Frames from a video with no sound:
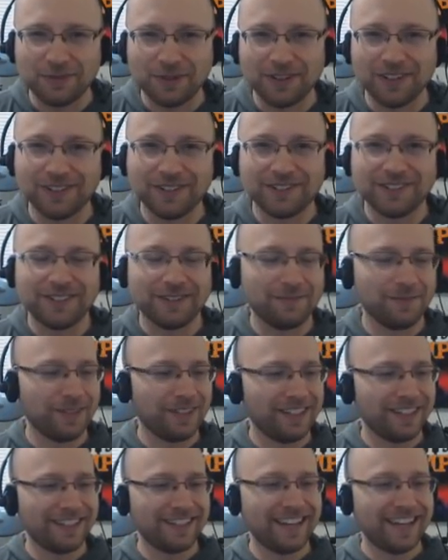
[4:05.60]
one or
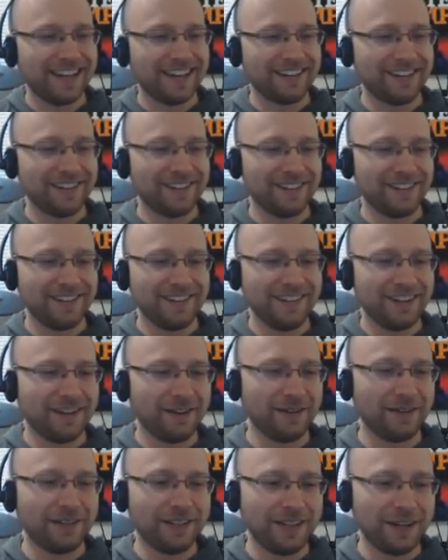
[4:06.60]
something like that? Or, you
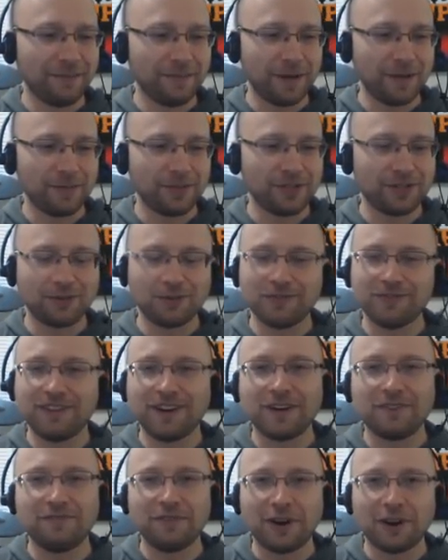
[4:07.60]
know, I'm sure we're
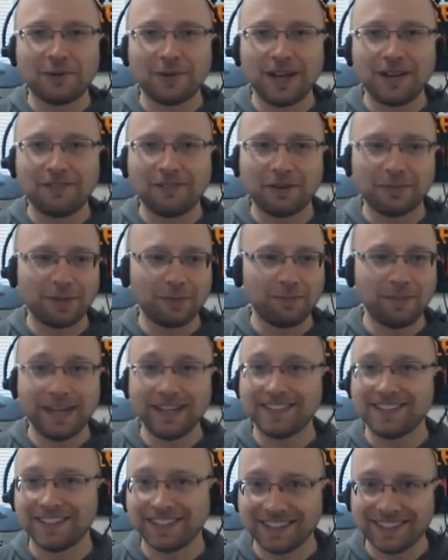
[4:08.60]
very far away from a
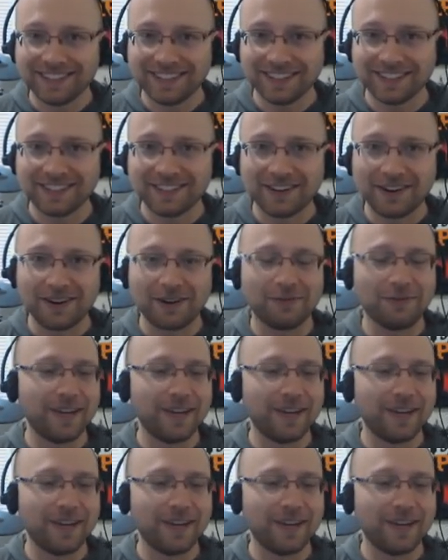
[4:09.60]
basic 6-star